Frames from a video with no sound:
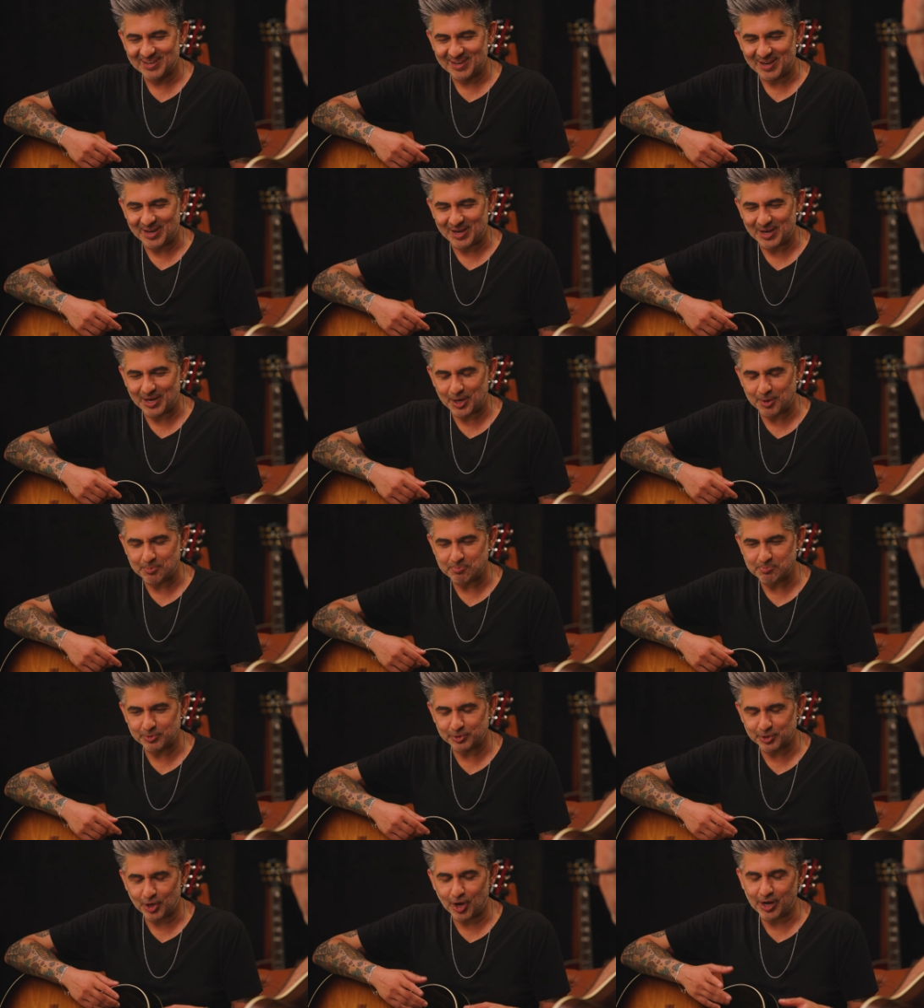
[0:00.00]

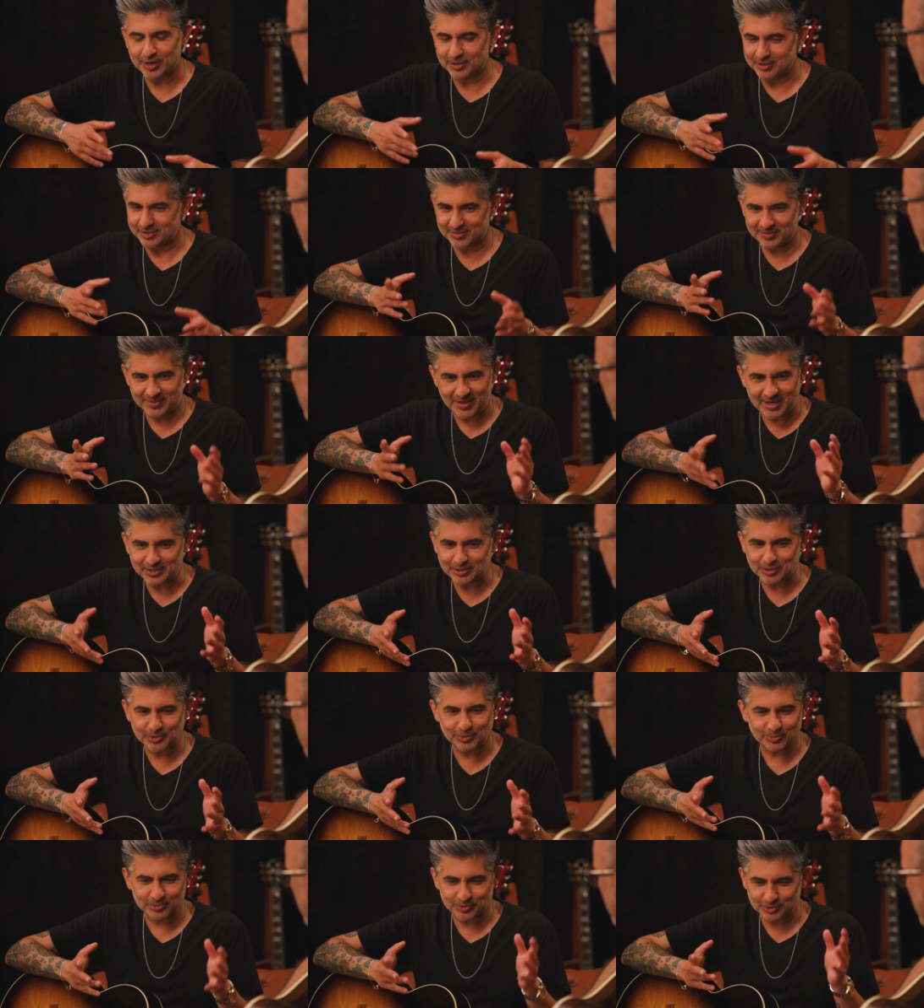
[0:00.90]
Don, thank
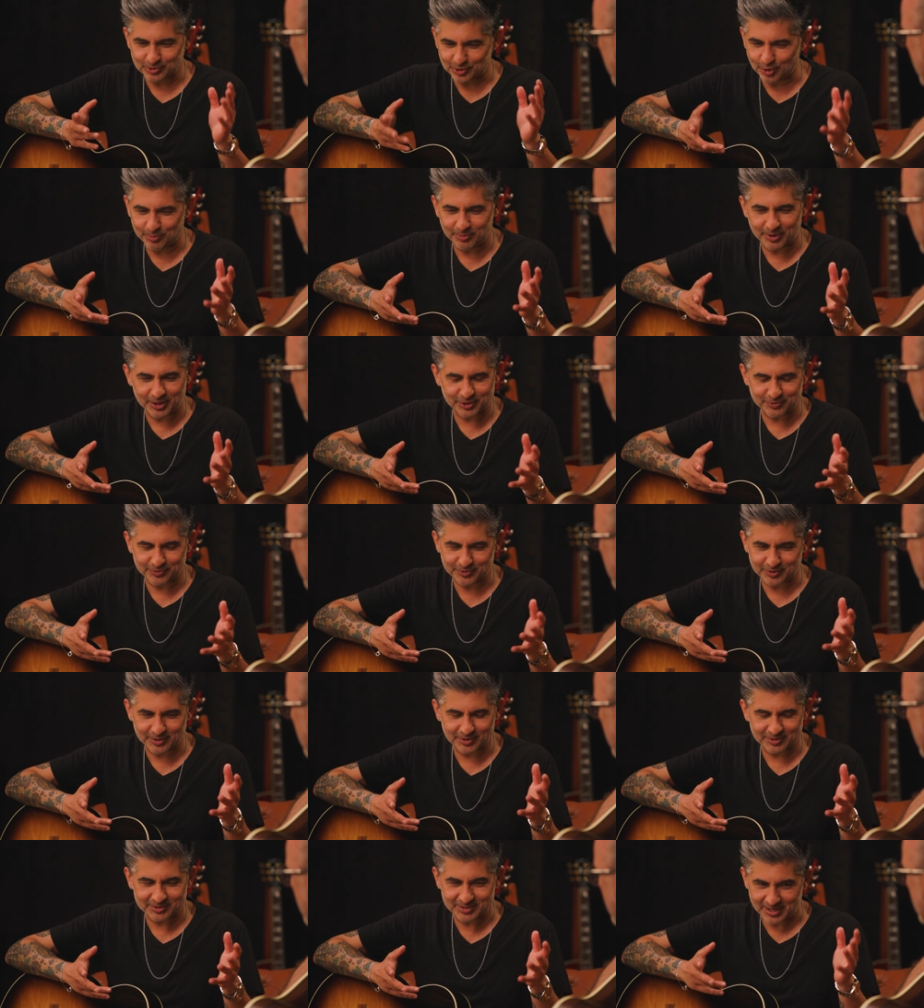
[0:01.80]
you so much
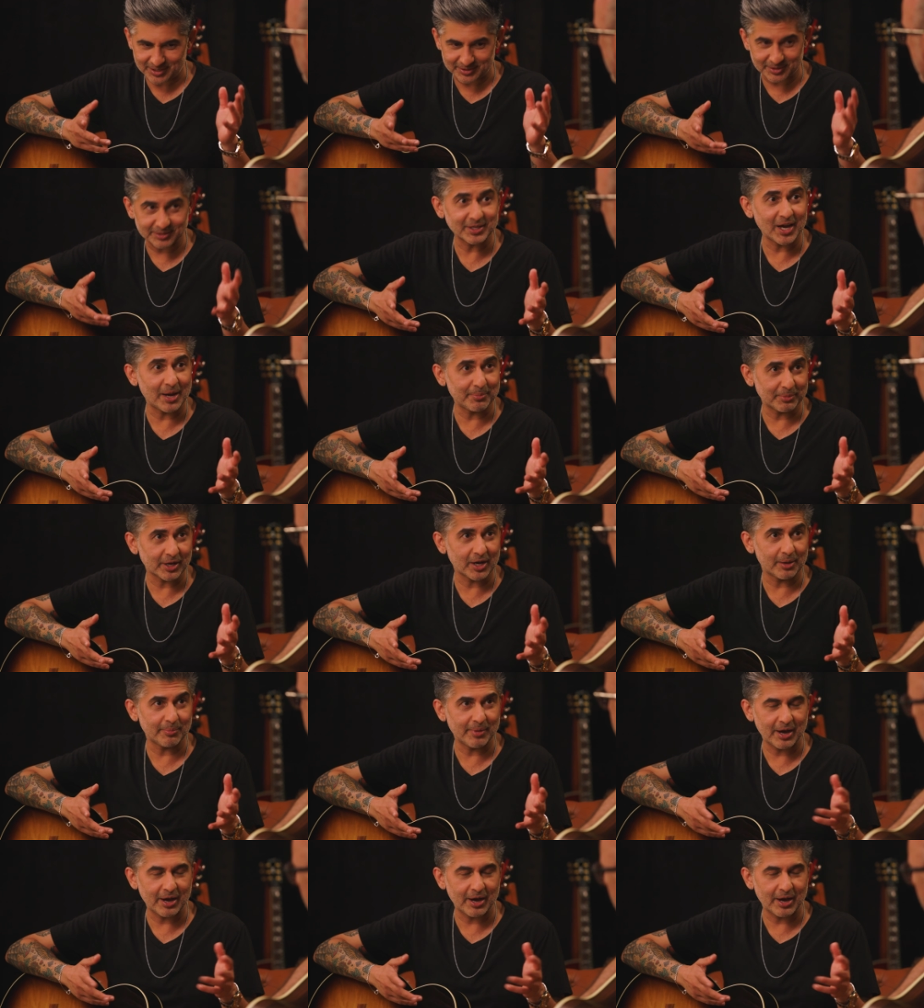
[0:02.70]
for taking the time to come